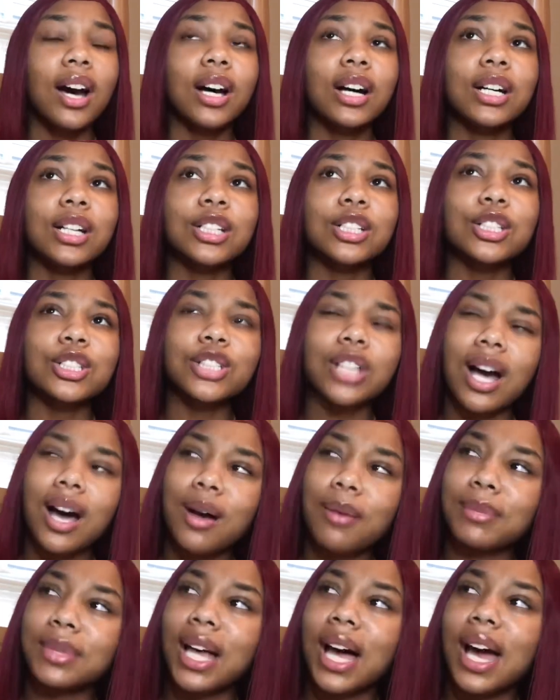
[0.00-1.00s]
So
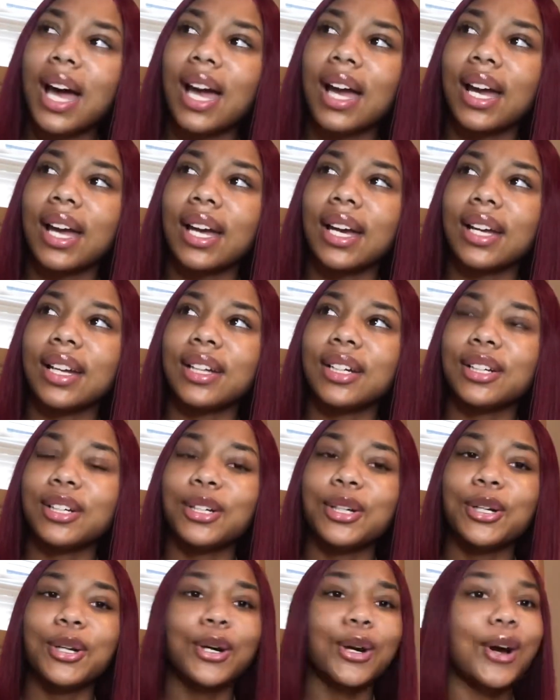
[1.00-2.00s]
I'm like,
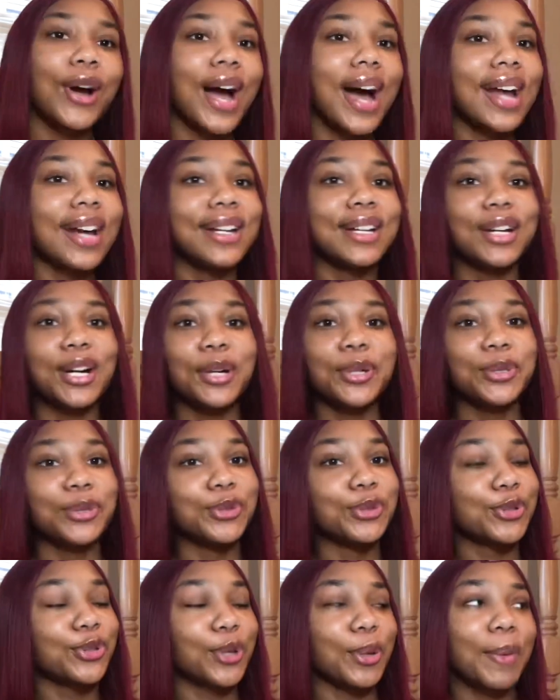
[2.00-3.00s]
girl, I know you
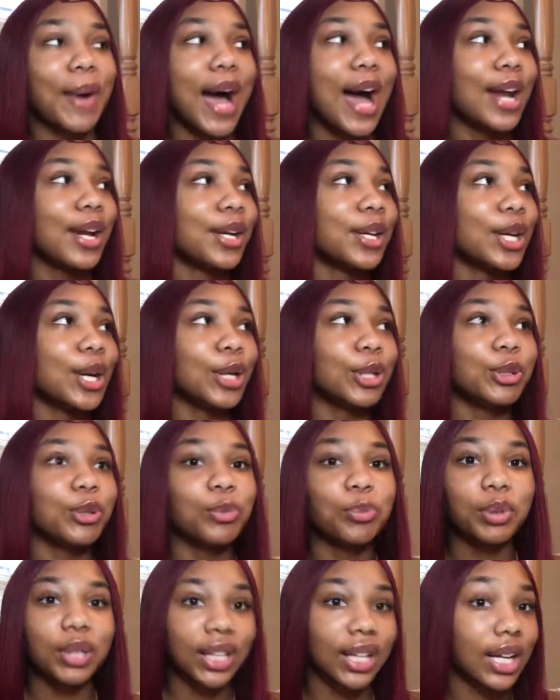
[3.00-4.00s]
trip. I know you
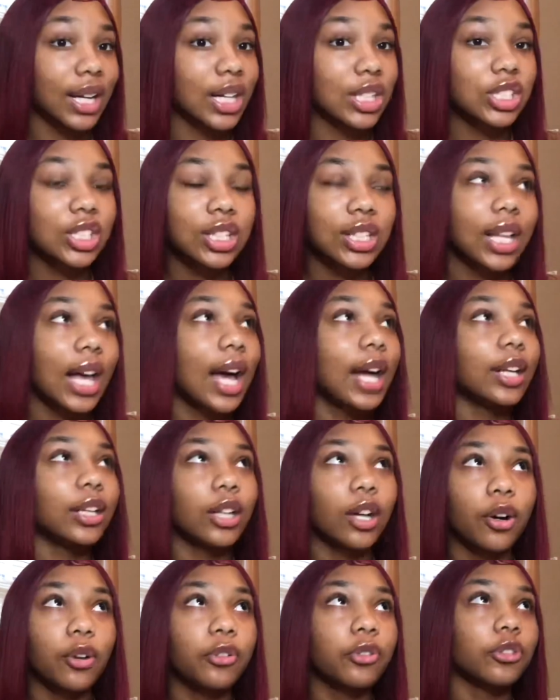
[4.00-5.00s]
playing. She like,
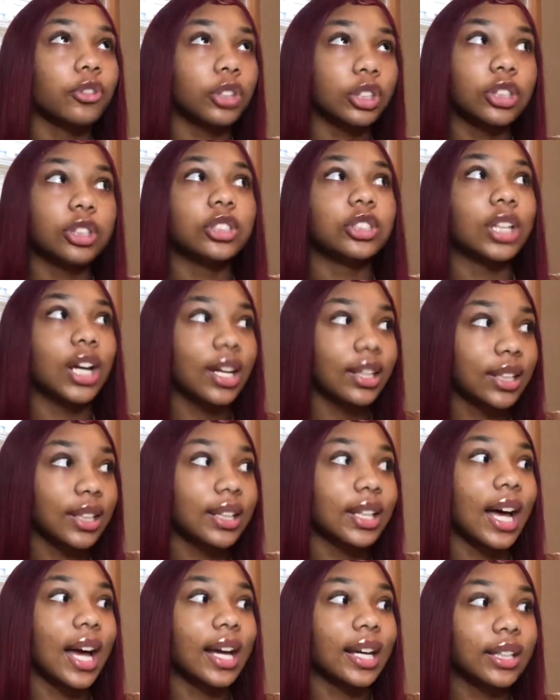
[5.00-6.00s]
no, for real, Jayla.
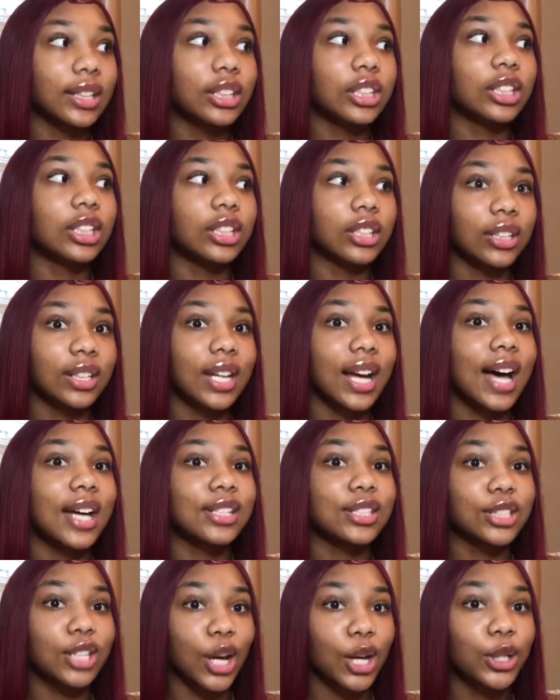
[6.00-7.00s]
Like, literally, I
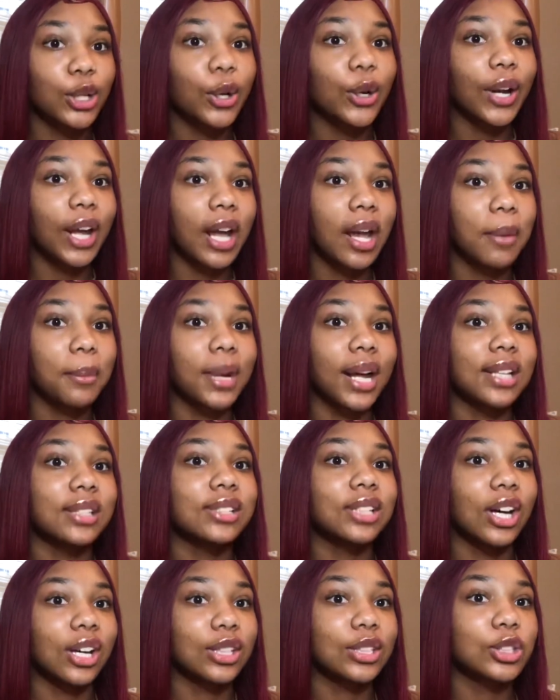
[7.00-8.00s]
saw your name and I
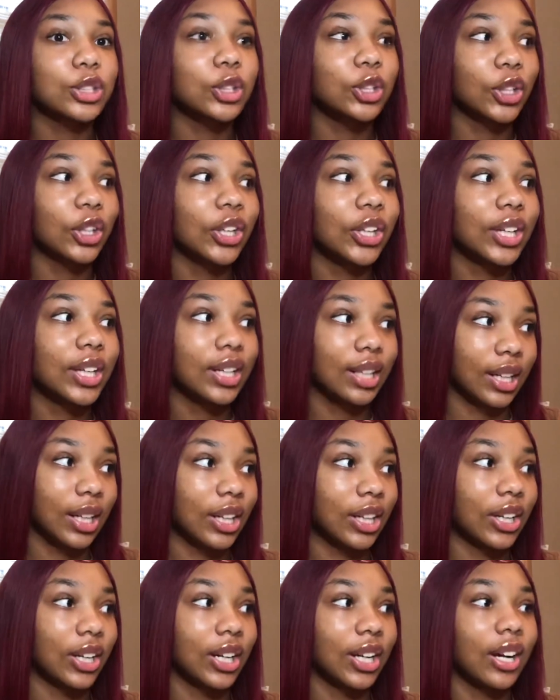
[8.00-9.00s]
saw this girl in
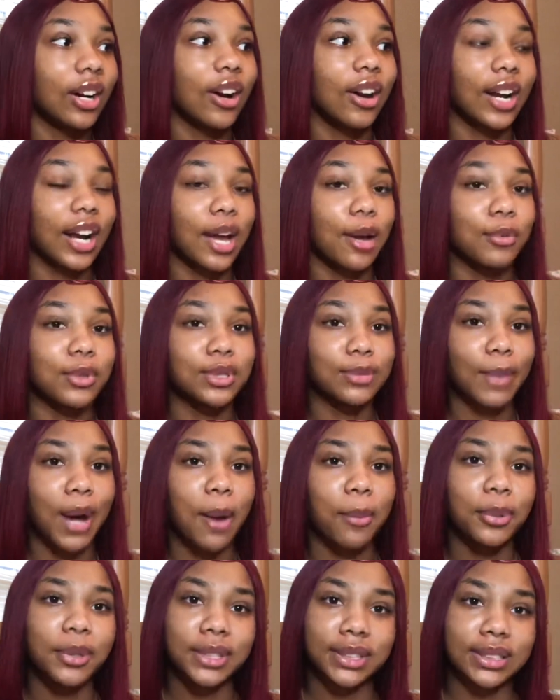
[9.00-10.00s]
there, and her name was My
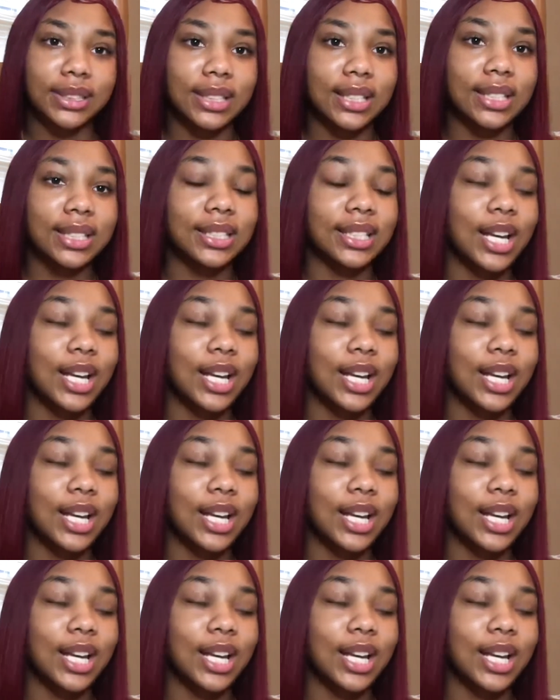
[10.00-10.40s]
Princess.